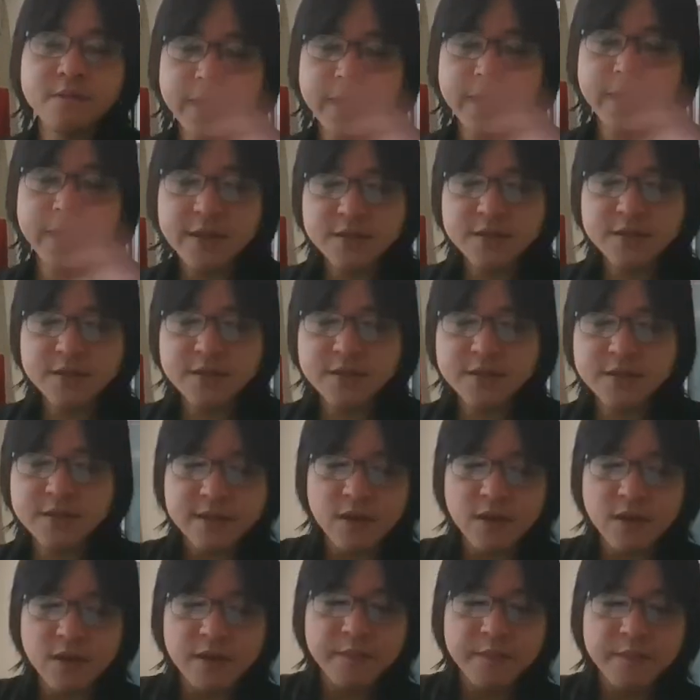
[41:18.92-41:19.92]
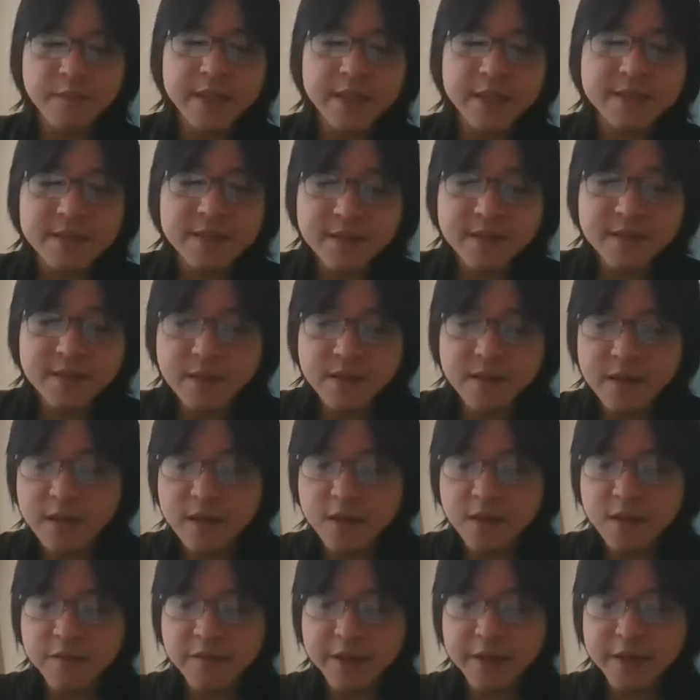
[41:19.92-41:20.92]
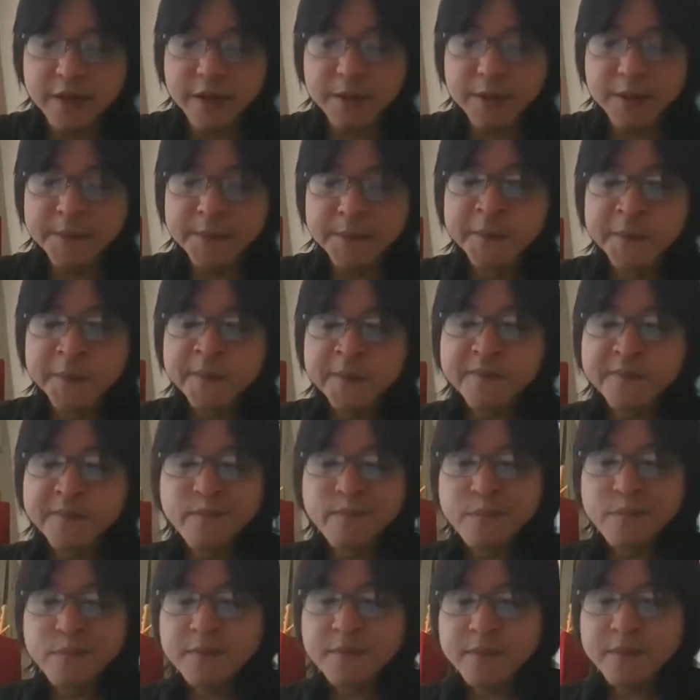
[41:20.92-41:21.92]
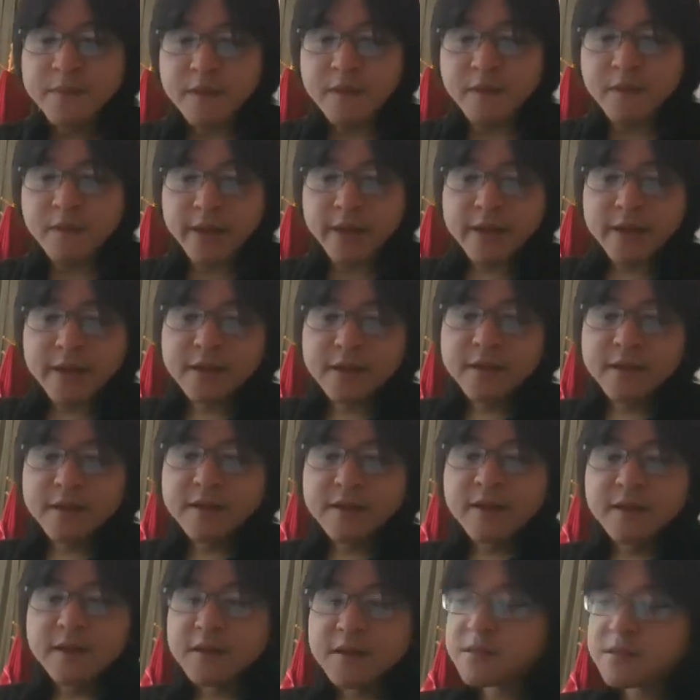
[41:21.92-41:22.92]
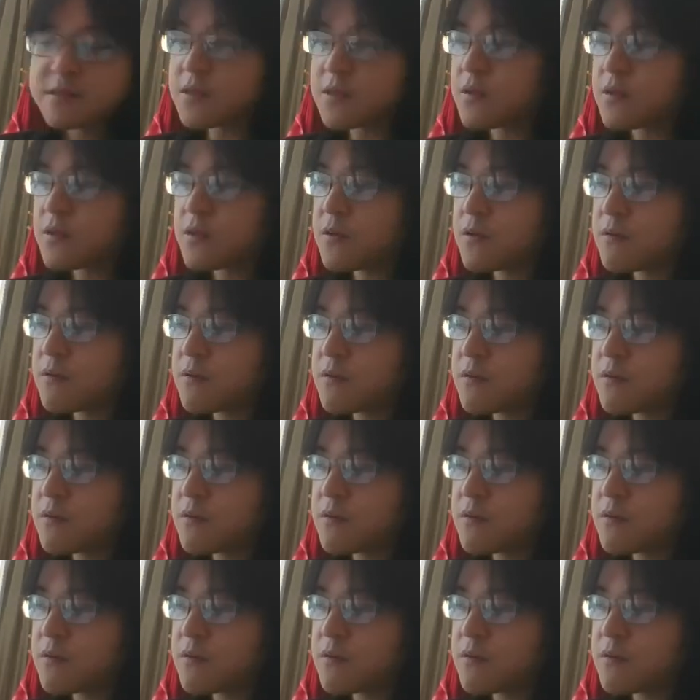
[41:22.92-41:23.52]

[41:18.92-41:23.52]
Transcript: so that's all it means over here. Okay, so